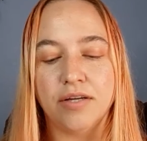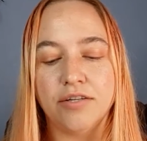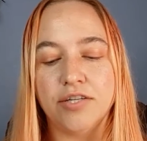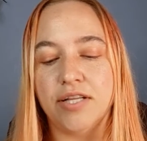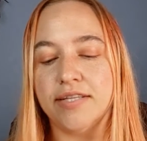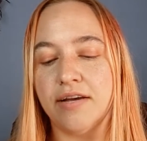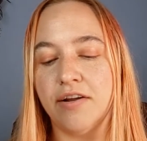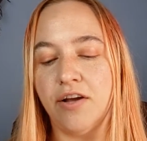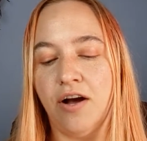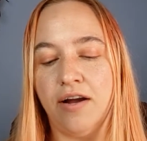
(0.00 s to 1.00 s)
She lets out a
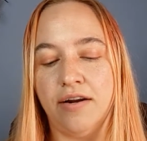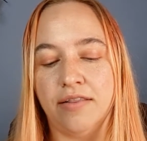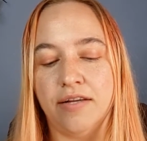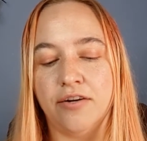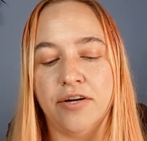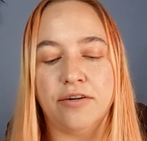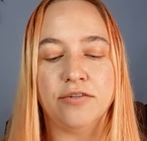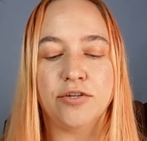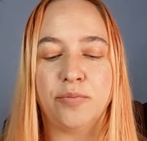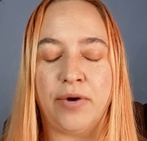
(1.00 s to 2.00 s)
yawn, then
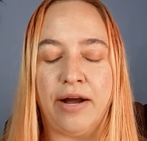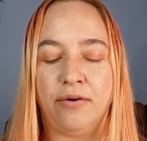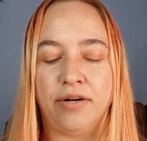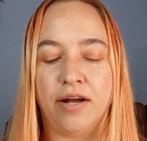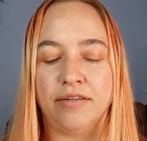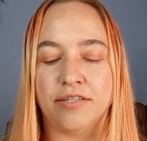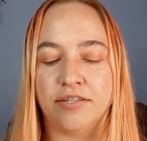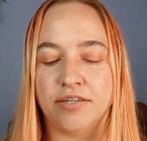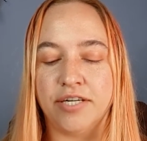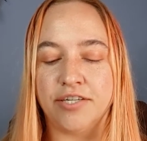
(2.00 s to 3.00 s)
crinkles her brow in
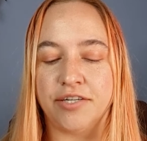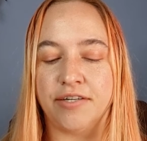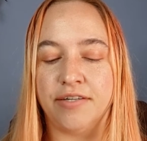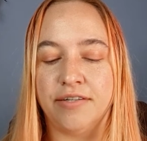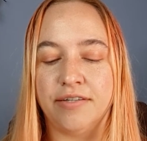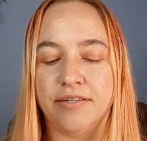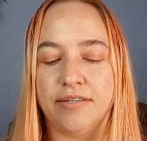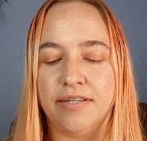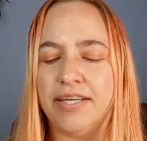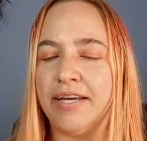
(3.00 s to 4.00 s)
concentration.
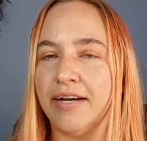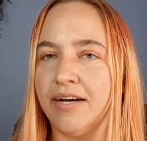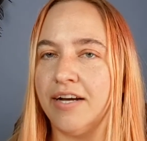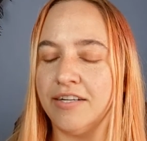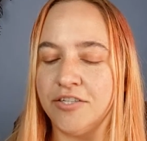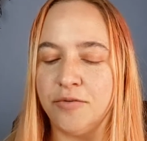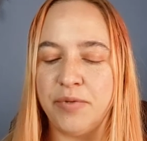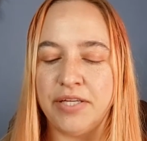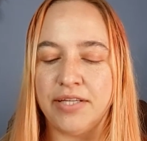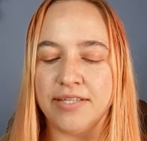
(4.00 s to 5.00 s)
Yeah, I should
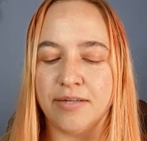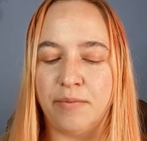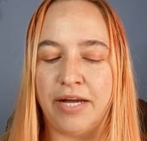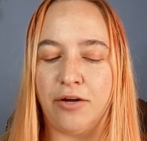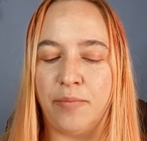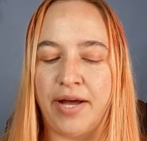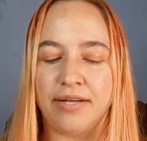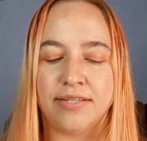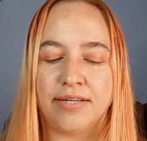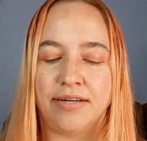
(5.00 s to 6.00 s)
be at least a mile
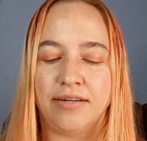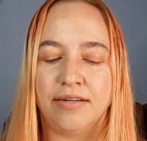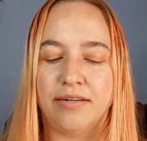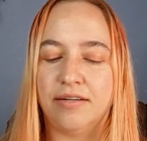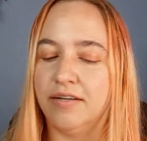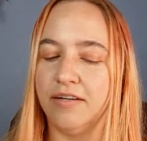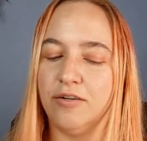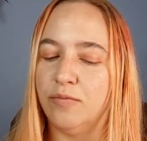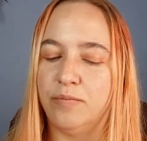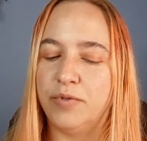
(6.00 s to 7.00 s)
past it.
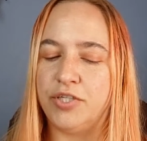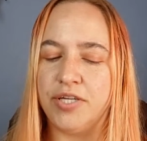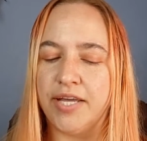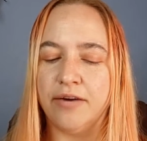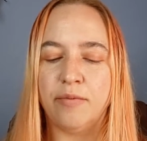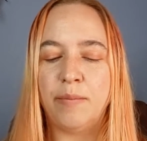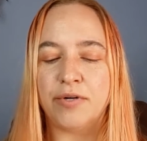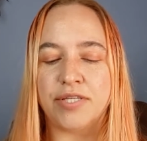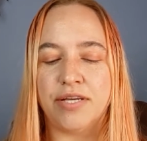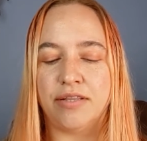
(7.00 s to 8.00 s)
But she can't remember
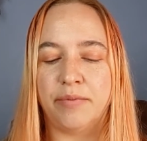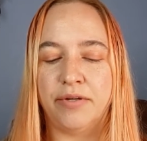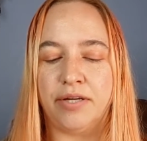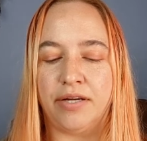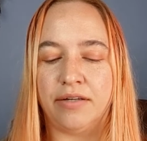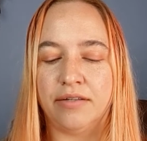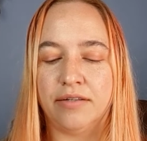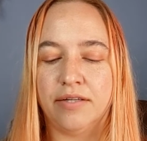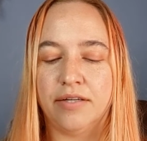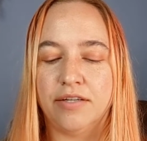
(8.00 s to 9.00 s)
seeing the building.
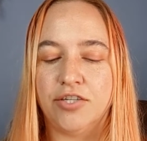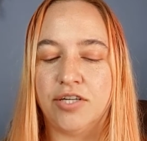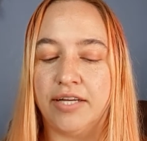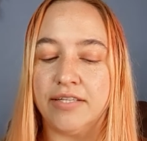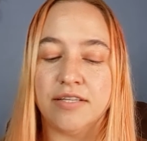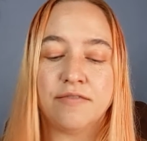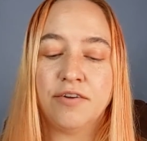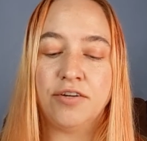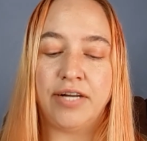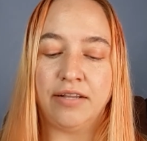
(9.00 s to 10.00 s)
She glances
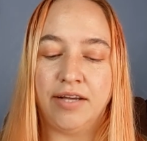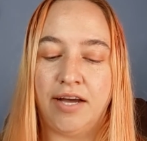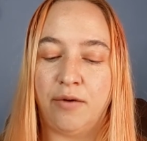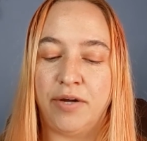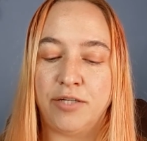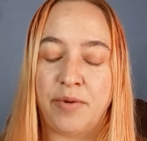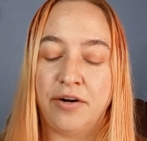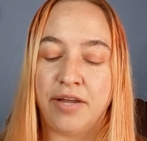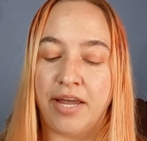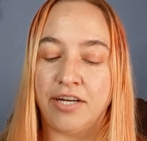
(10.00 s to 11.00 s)
further down the highway to
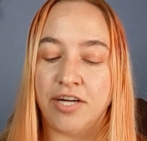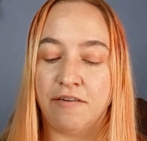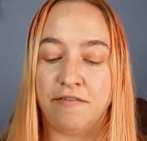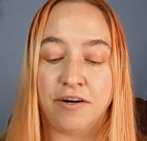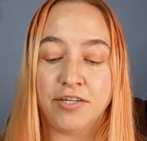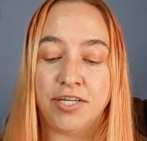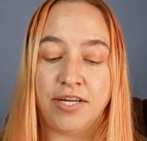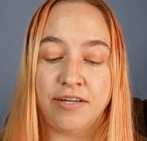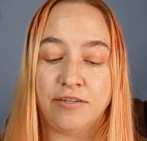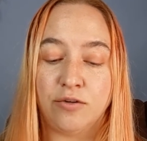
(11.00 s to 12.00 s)
better gauge how far she
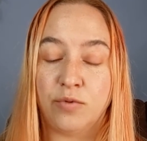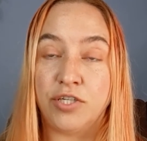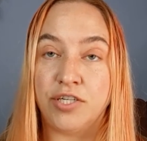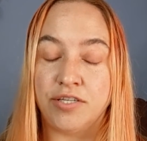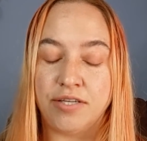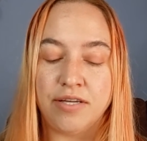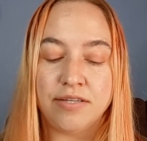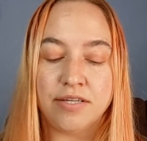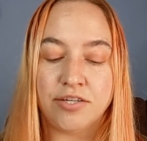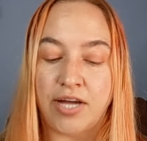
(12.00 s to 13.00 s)
is when she
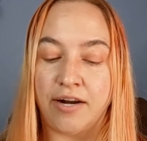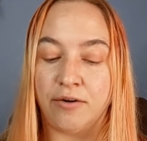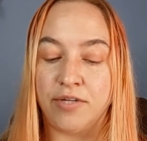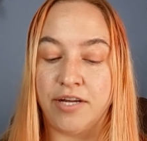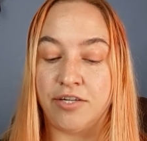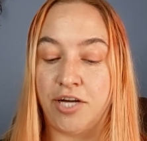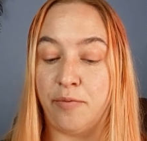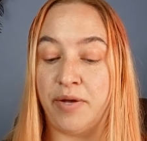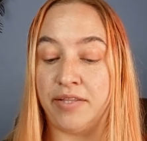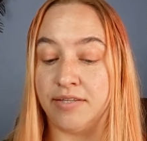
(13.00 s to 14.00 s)
sees a shadow take
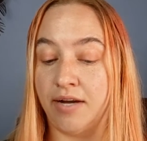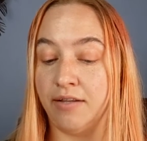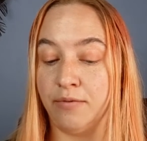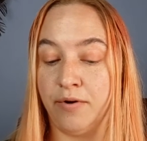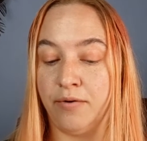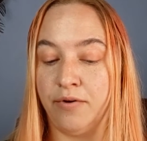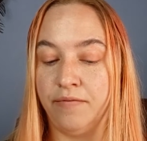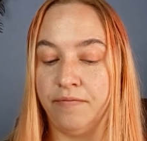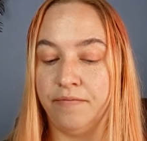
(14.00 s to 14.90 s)
shape at the side of the road.